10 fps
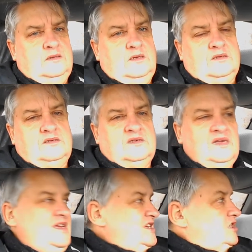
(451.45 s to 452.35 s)
Yes.
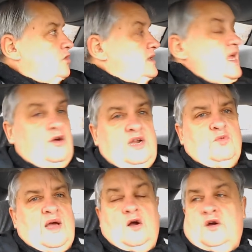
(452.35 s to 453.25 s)
So now,
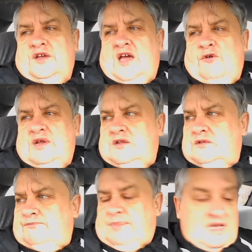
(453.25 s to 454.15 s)
anyway, I've got to go in
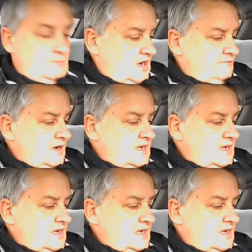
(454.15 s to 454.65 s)
and pay my